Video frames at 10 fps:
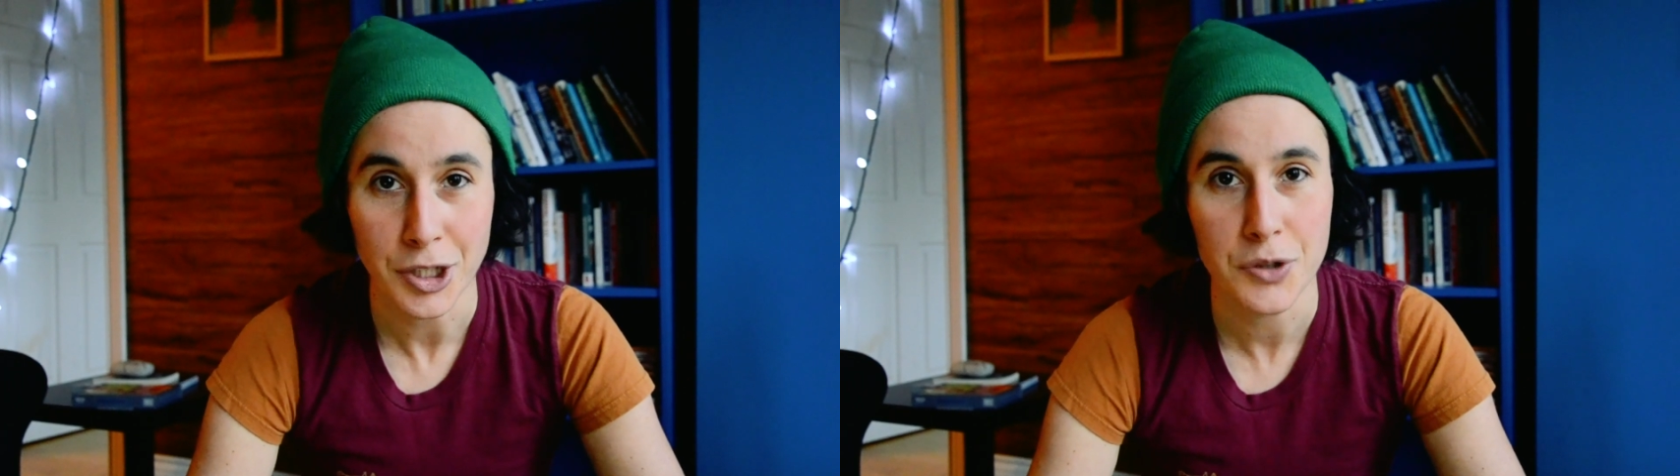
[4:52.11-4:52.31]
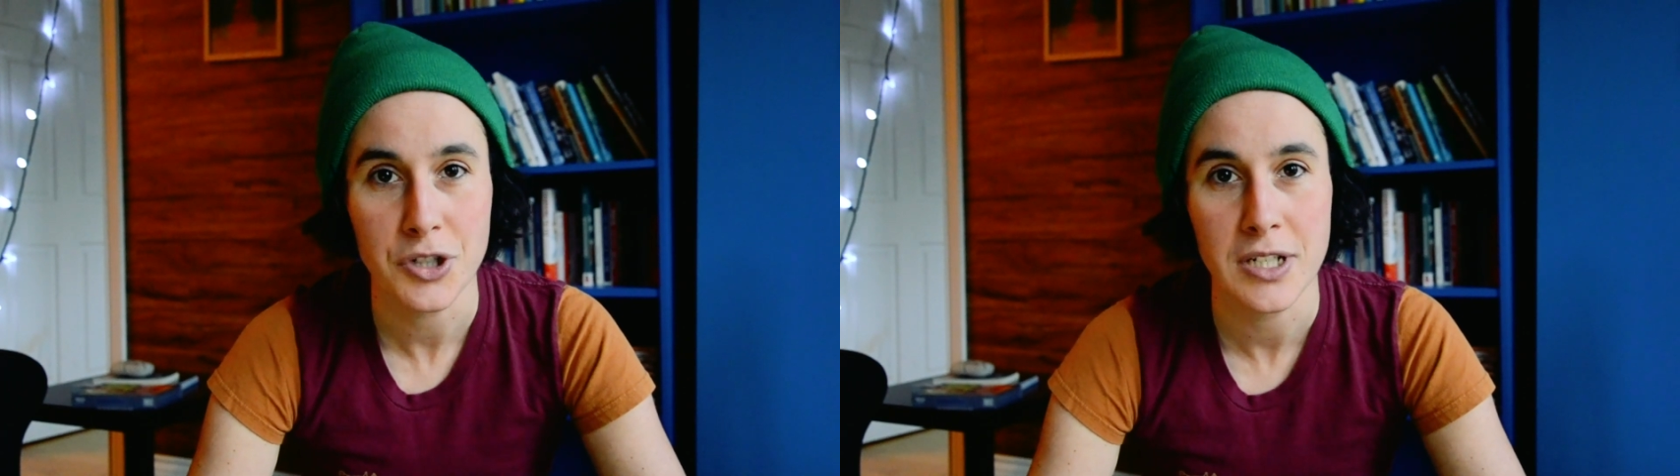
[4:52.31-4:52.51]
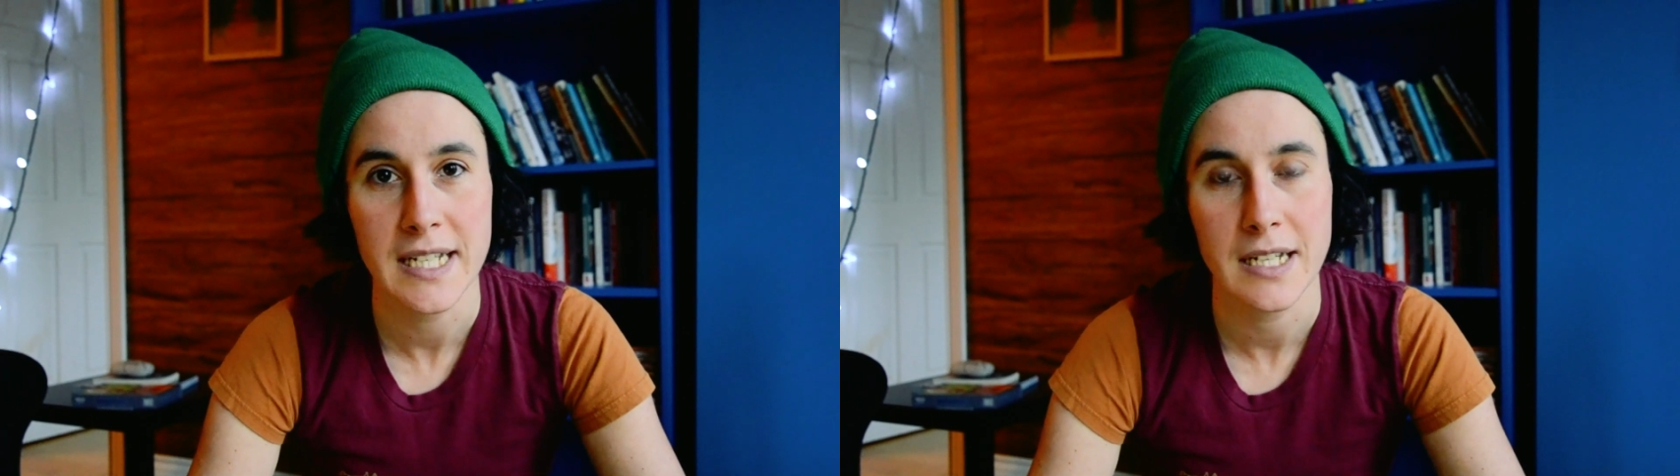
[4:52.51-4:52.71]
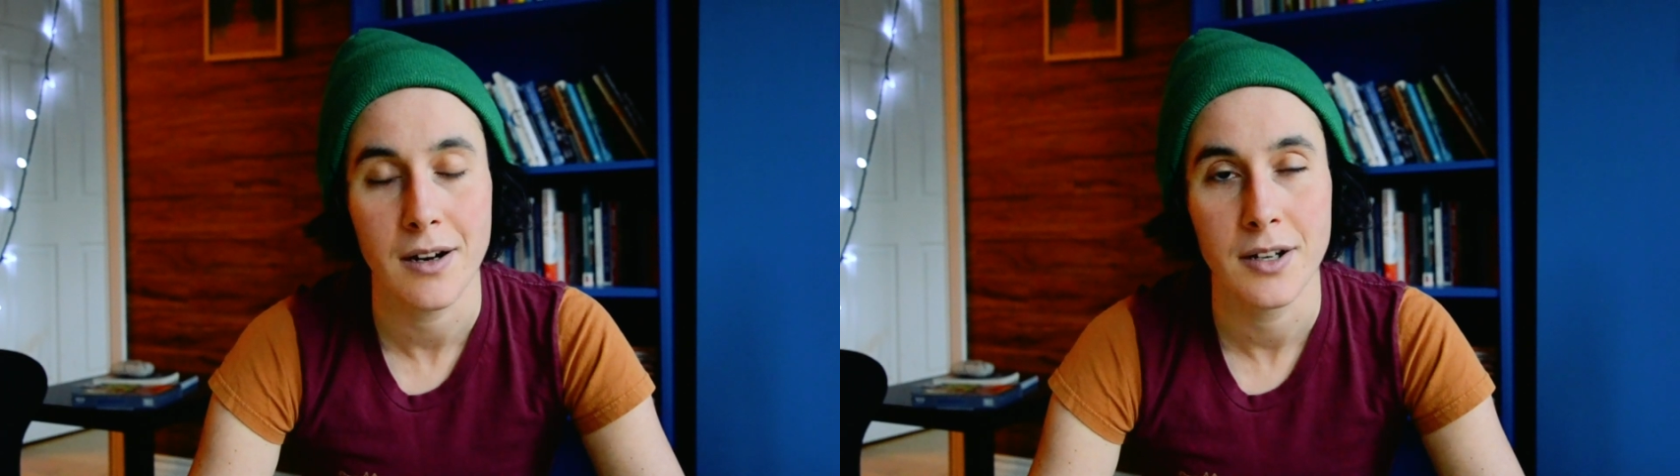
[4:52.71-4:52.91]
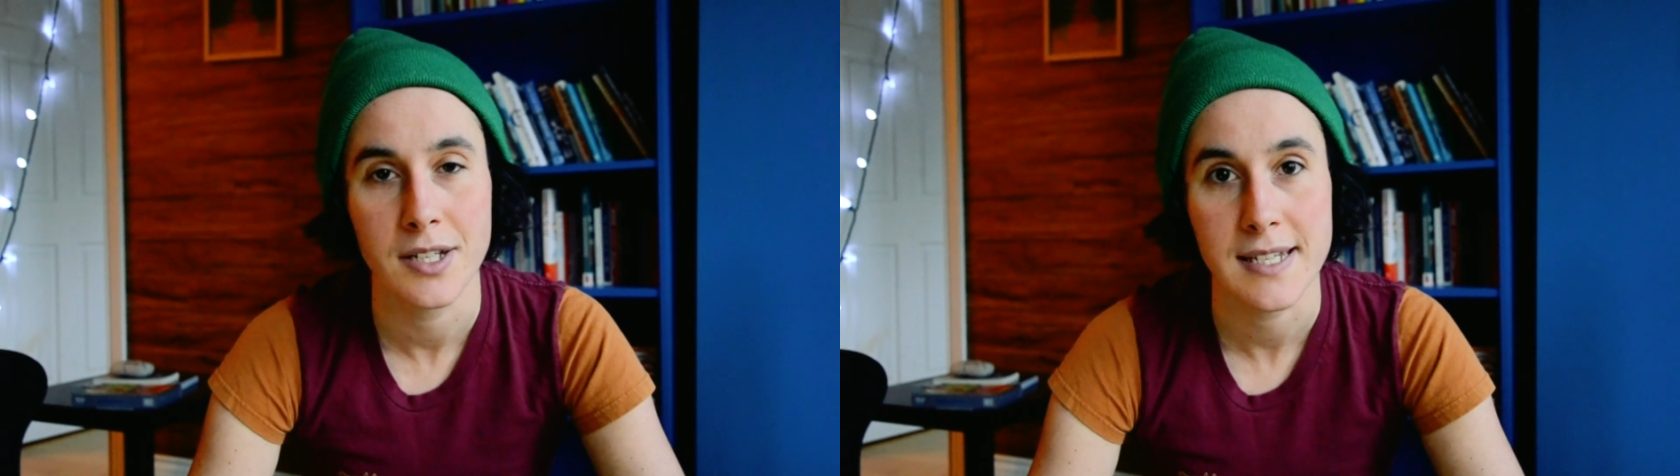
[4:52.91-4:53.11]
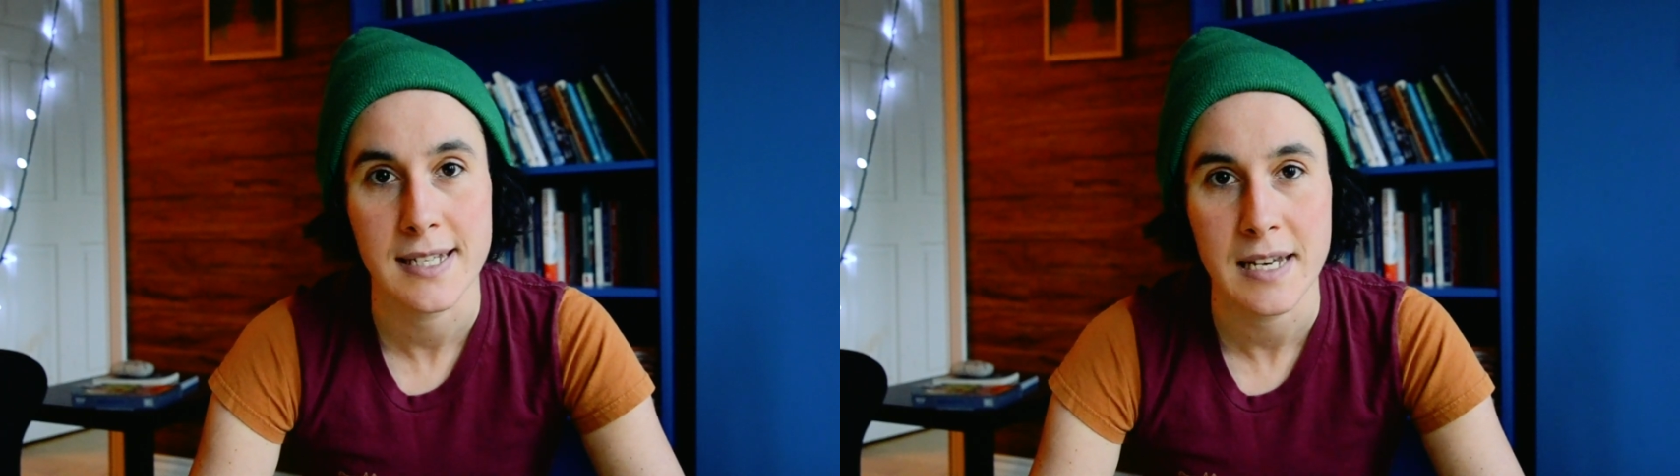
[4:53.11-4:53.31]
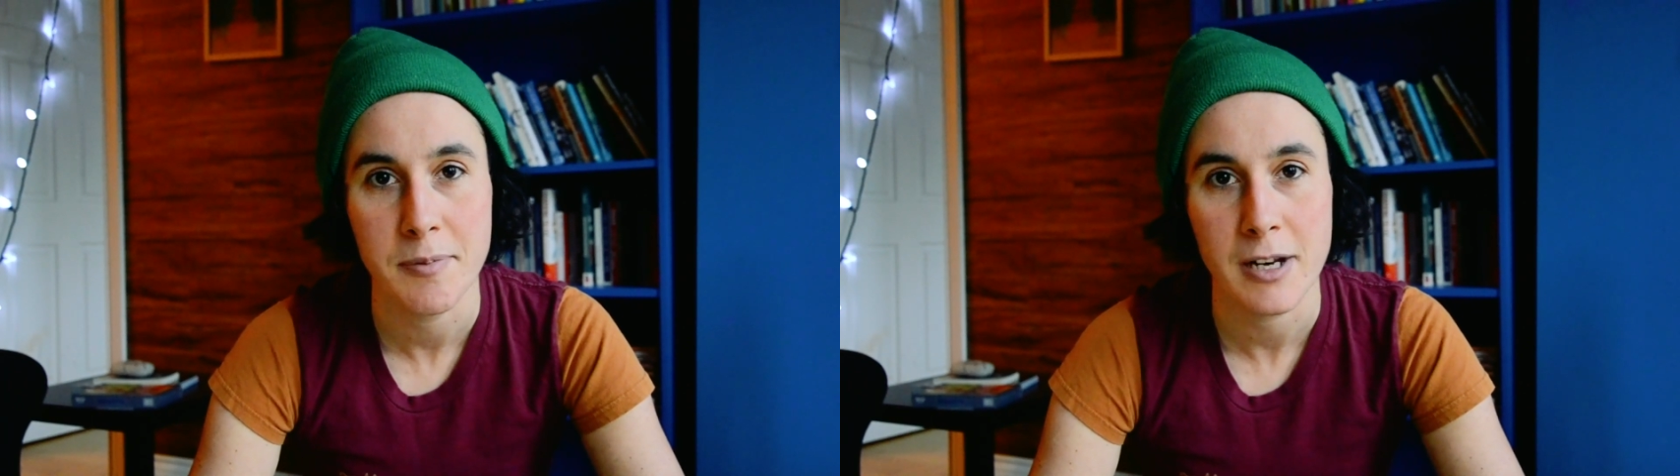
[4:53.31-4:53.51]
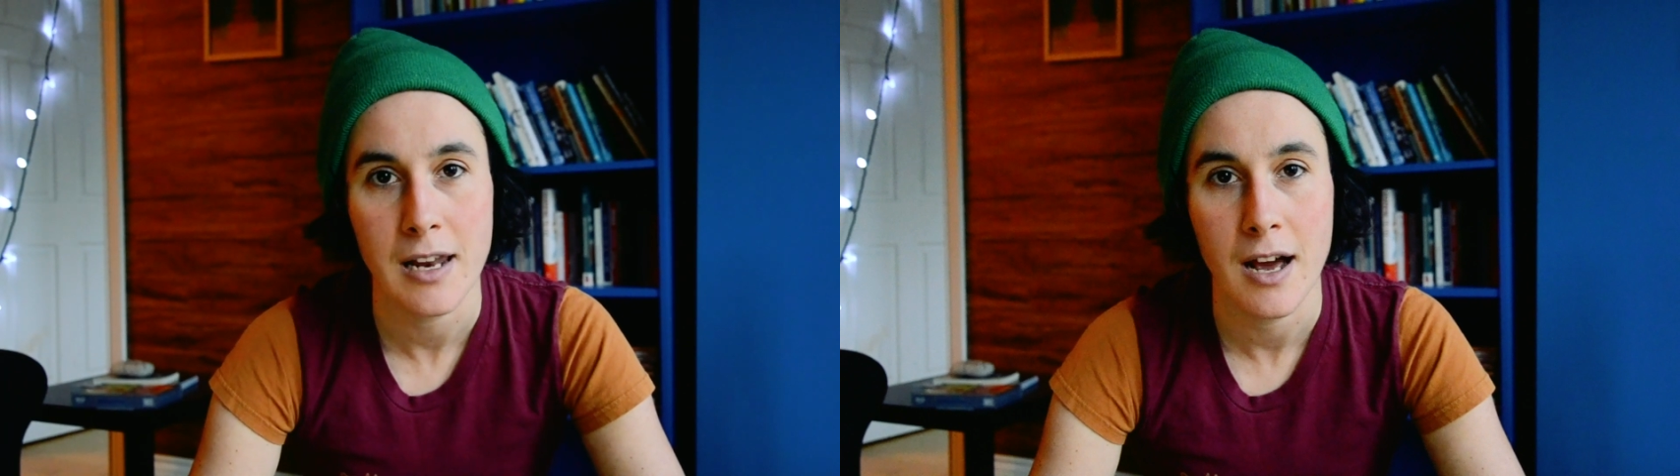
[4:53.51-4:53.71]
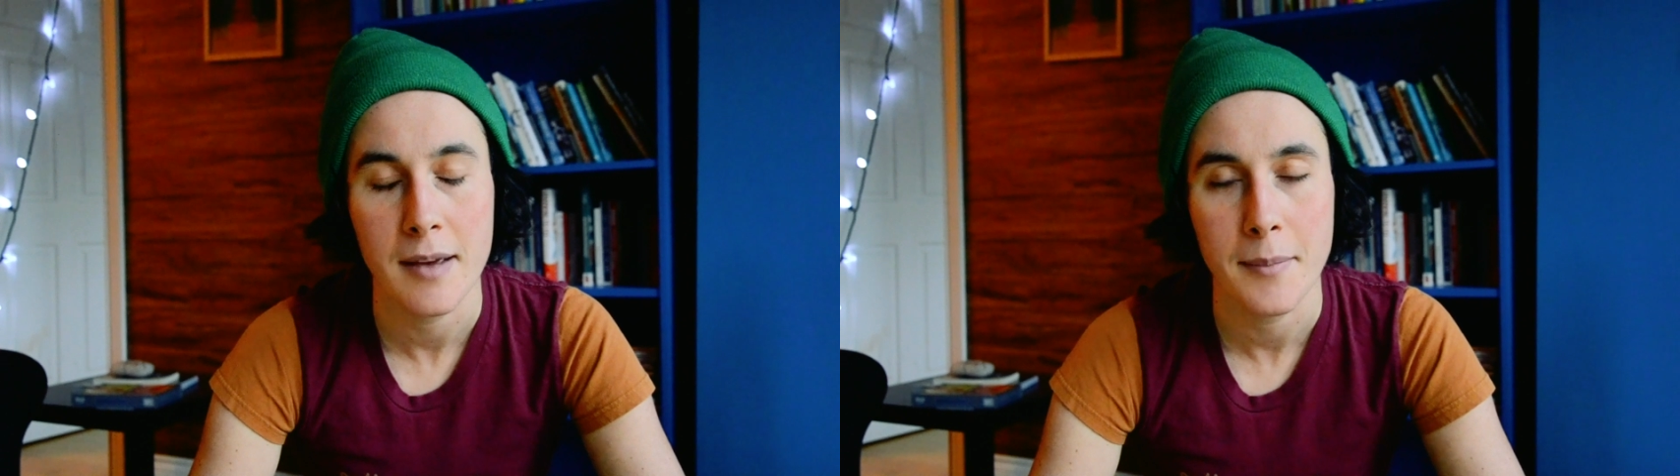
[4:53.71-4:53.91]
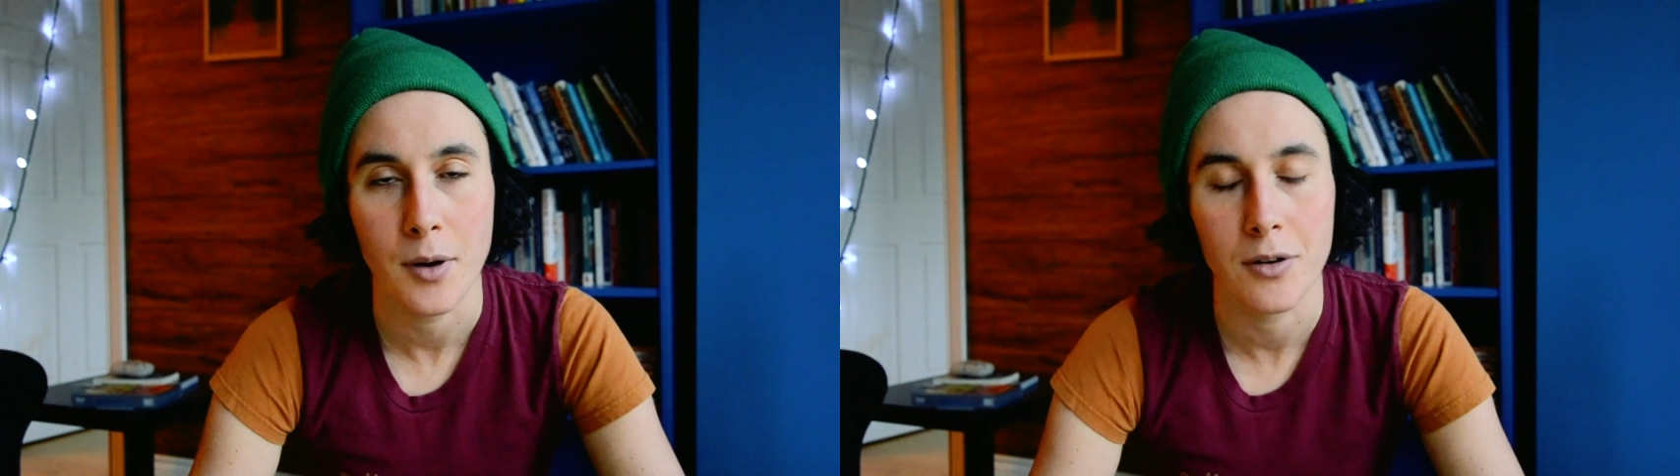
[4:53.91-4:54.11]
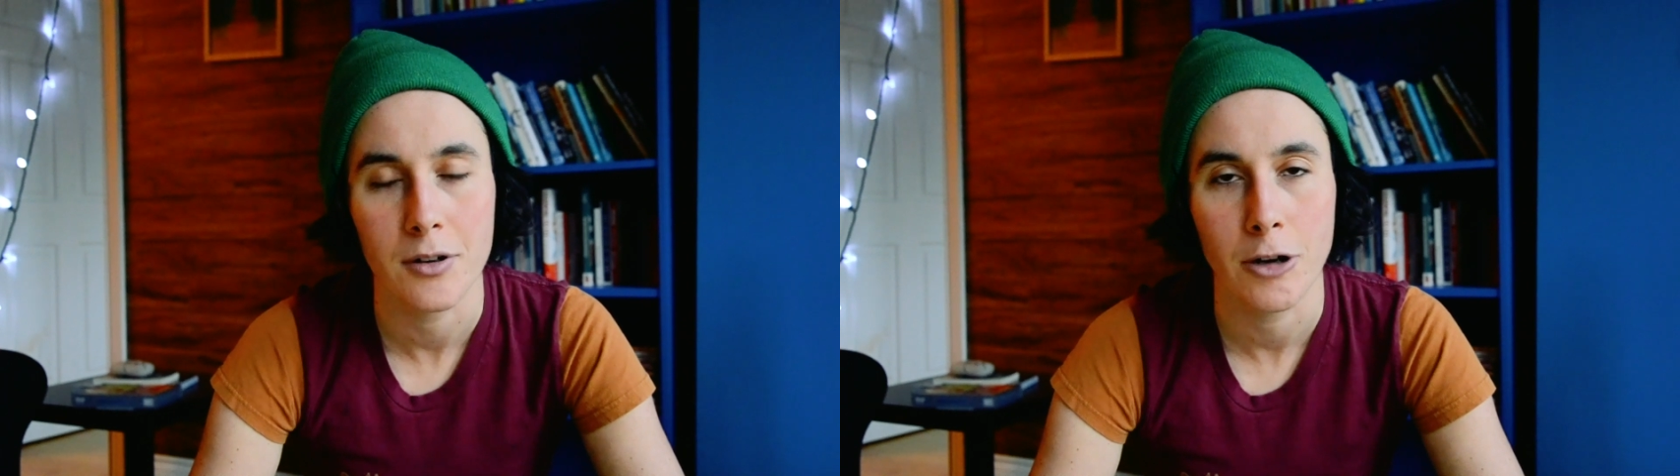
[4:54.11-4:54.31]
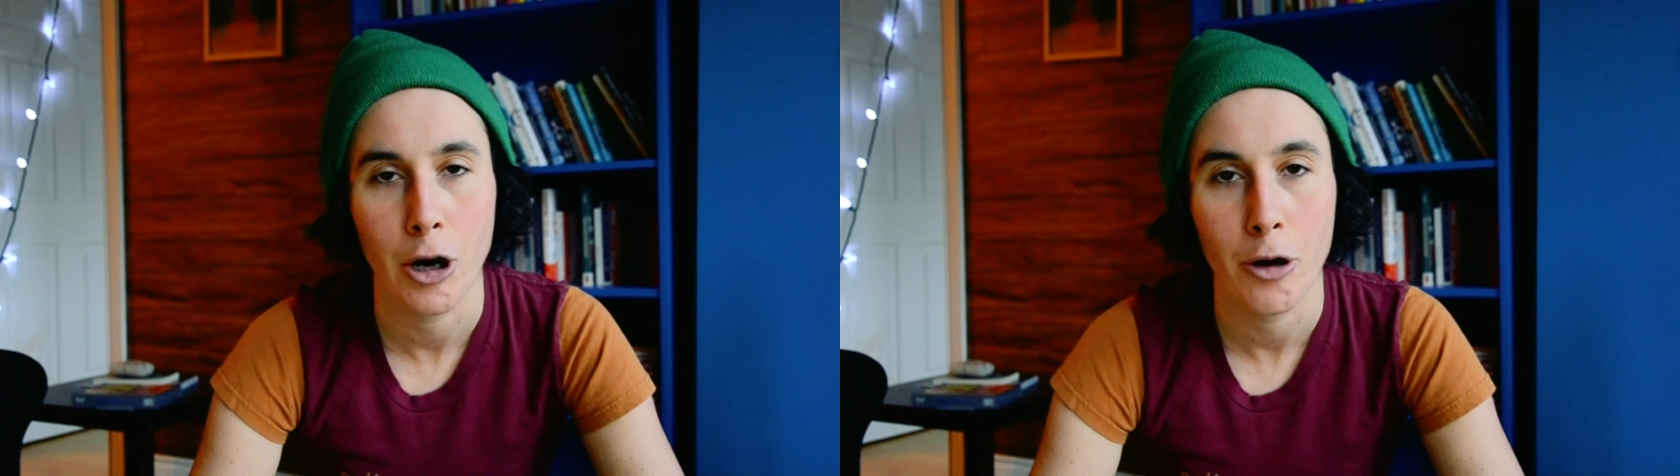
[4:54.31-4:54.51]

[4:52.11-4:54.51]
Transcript: usually on a steep climb or